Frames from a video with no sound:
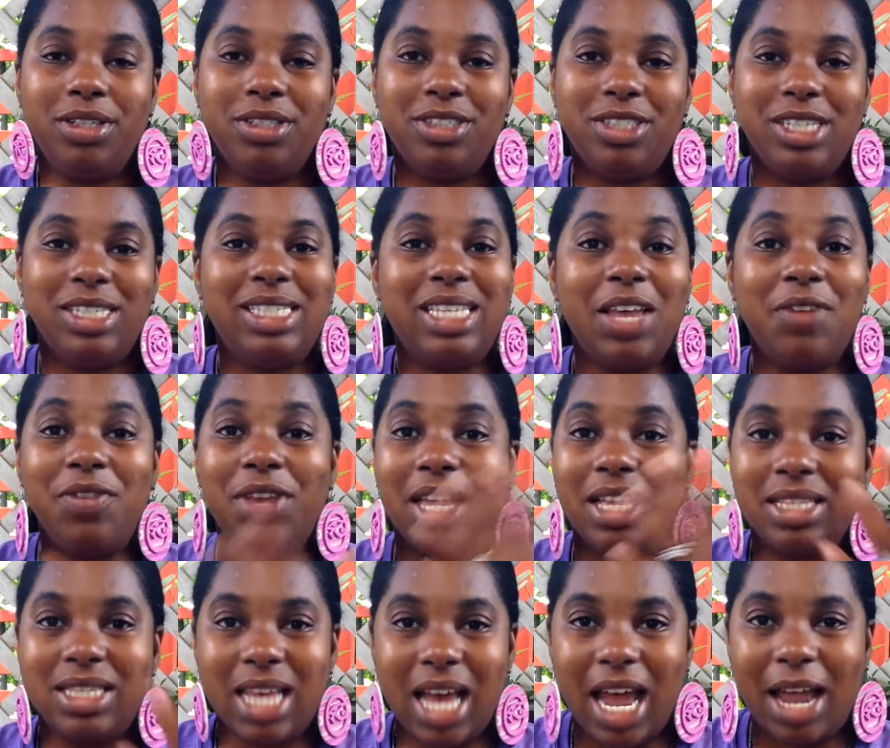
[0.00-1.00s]
just giving
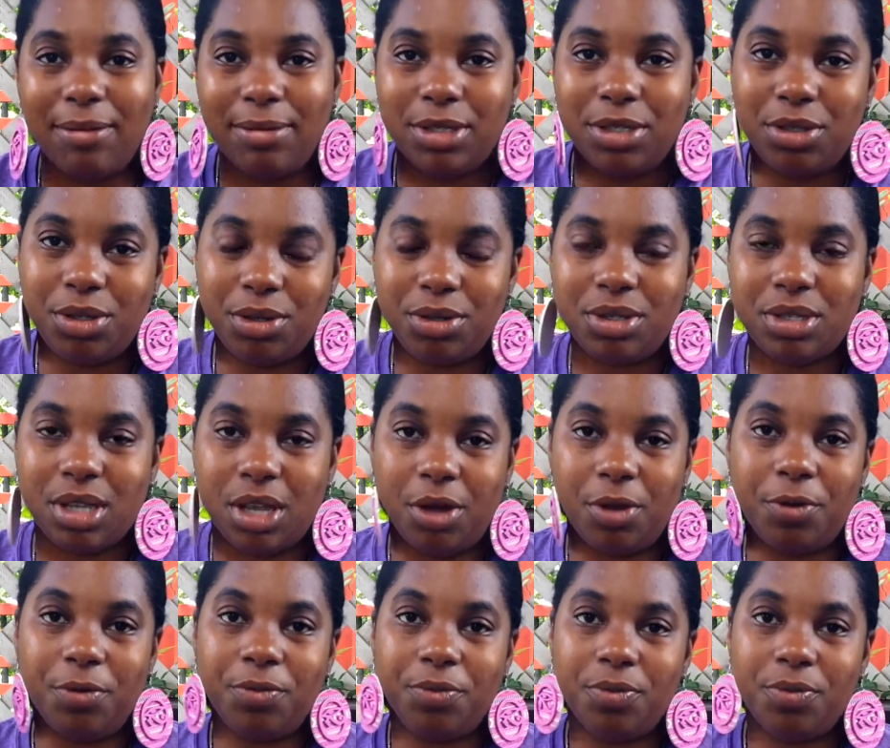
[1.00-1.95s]
it time to do so.